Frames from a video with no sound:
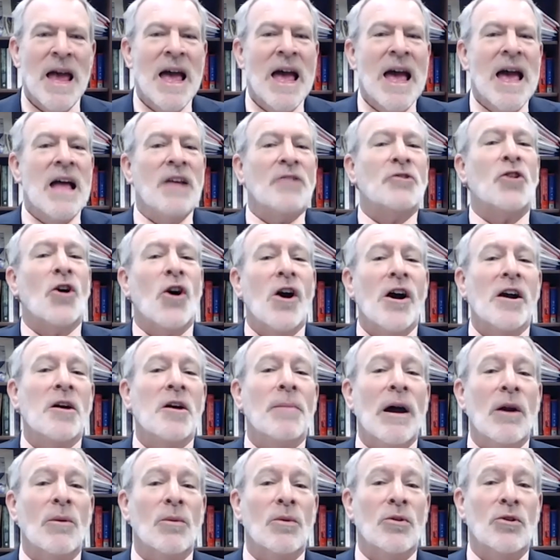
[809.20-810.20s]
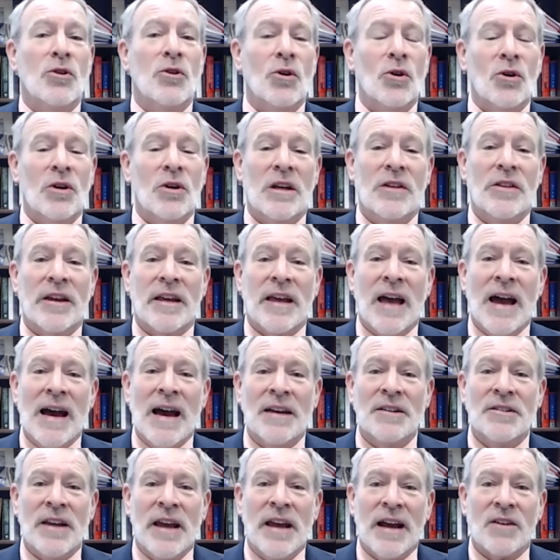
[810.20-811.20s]
Right. Talk about renewal in the
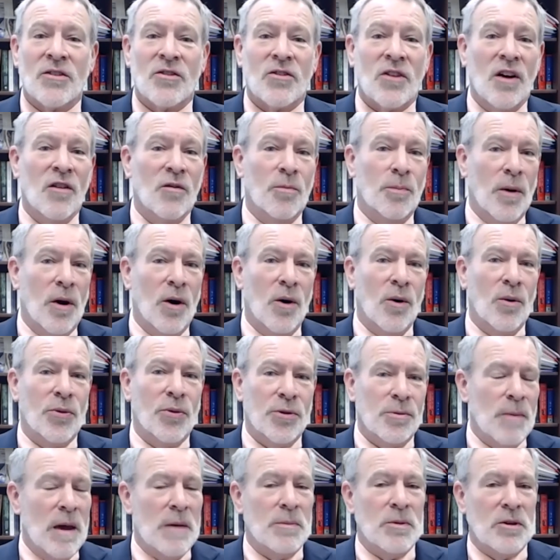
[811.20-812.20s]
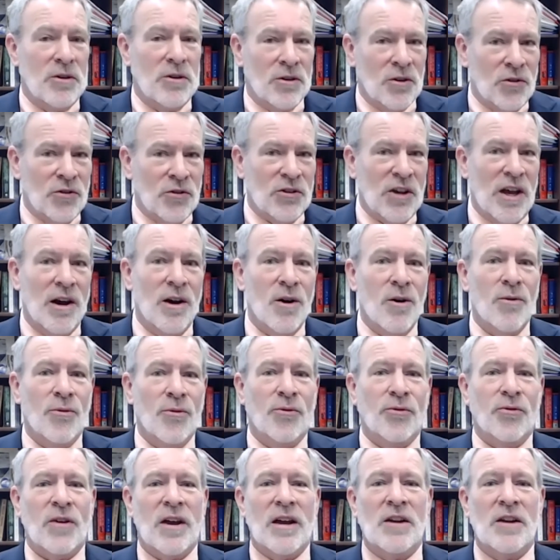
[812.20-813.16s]
context of both maybe yourself